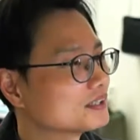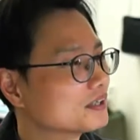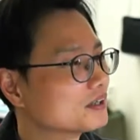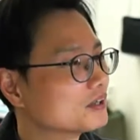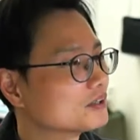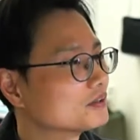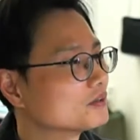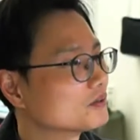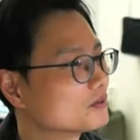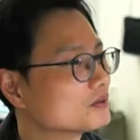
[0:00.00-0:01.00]

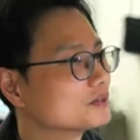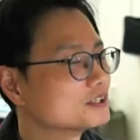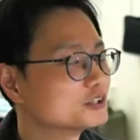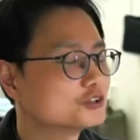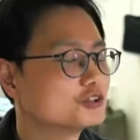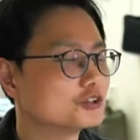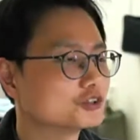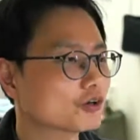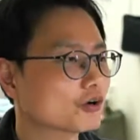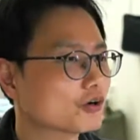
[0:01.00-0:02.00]
the
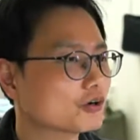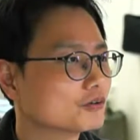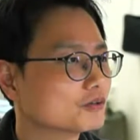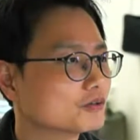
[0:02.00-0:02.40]
students are